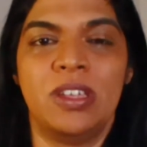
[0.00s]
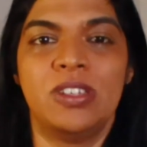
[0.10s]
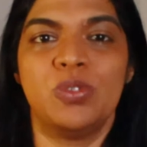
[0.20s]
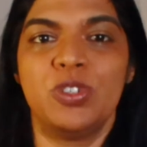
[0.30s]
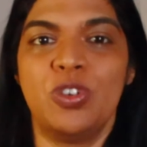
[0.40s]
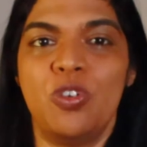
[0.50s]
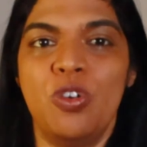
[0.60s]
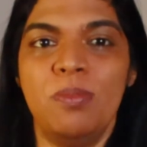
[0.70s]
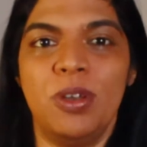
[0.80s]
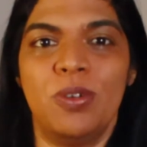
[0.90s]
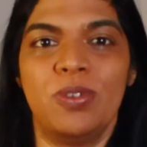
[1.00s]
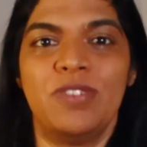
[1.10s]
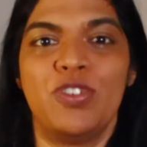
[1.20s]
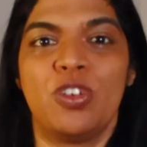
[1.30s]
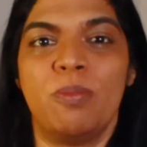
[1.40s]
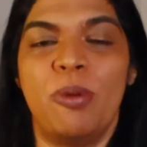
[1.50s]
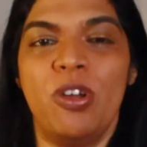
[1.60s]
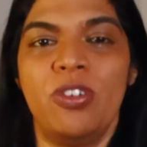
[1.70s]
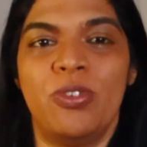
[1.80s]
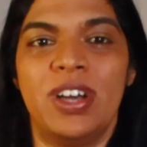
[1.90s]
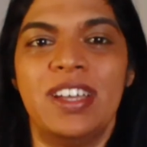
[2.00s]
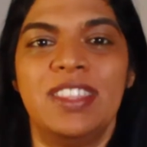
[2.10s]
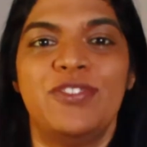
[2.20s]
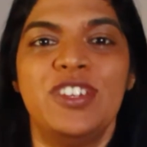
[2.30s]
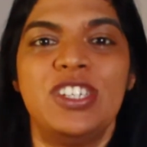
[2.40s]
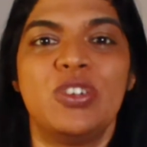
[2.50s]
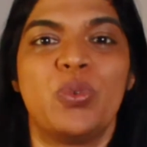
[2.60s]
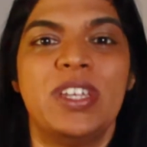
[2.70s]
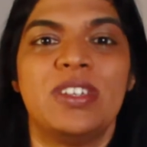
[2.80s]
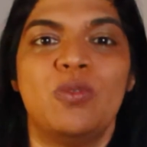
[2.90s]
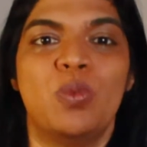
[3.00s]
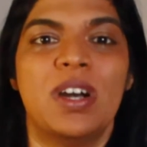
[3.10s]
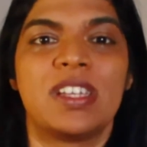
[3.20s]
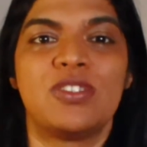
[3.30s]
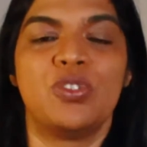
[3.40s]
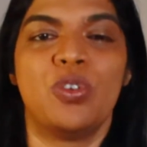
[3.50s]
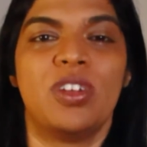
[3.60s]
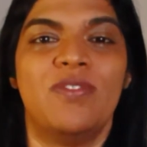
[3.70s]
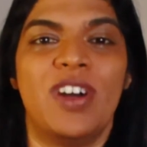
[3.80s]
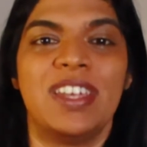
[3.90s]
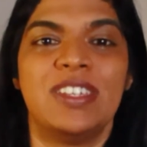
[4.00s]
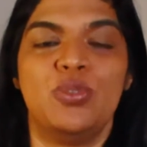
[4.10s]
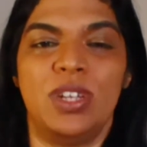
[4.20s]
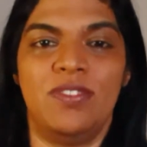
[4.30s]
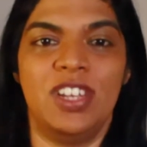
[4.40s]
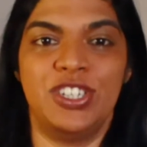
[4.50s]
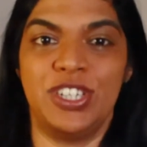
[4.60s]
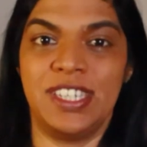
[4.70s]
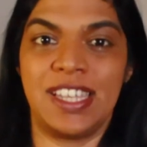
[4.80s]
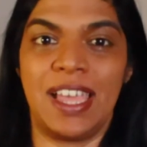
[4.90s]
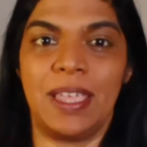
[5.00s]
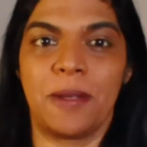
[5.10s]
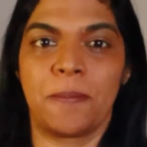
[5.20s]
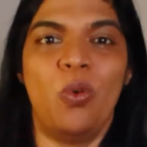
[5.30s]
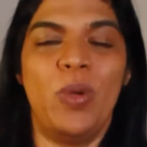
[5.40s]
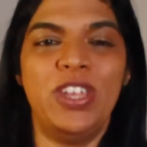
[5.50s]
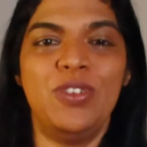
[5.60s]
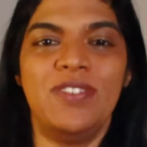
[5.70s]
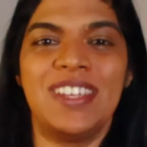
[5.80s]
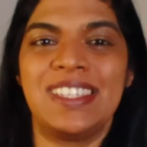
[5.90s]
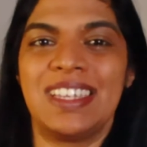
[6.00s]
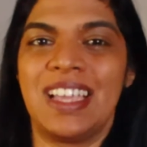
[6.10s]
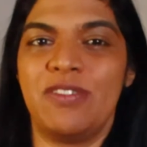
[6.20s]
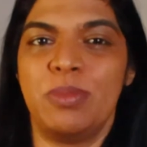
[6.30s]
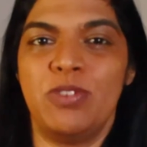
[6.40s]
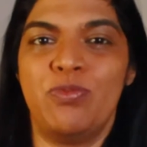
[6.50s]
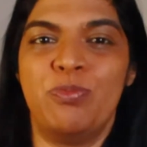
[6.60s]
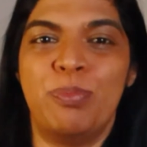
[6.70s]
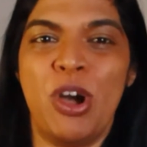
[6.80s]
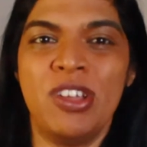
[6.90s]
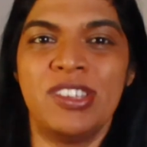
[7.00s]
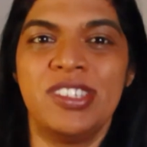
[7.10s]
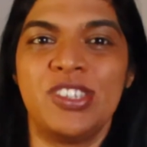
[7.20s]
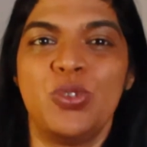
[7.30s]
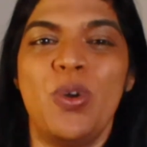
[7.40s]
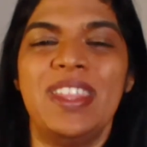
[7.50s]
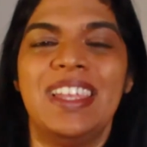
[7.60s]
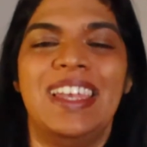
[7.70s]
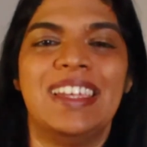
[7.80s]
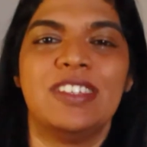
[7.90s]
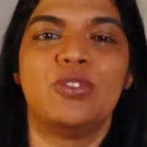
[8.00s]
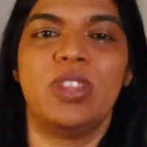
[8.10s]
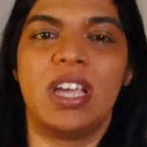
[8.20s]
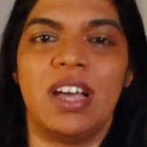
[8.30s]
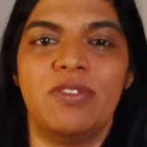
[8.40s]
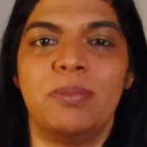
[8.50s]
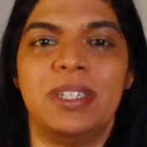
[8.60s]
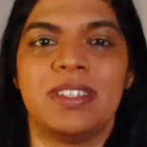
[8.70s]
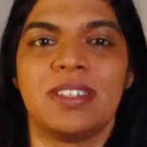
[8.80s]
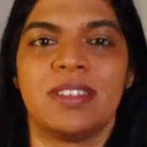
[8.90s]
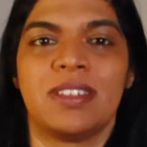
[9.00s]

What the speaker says: So with your home loan, if you're a borrower, the Fisher equation works to your advantage when inflation is high. When you invest in government bonds, you are the lender to the government.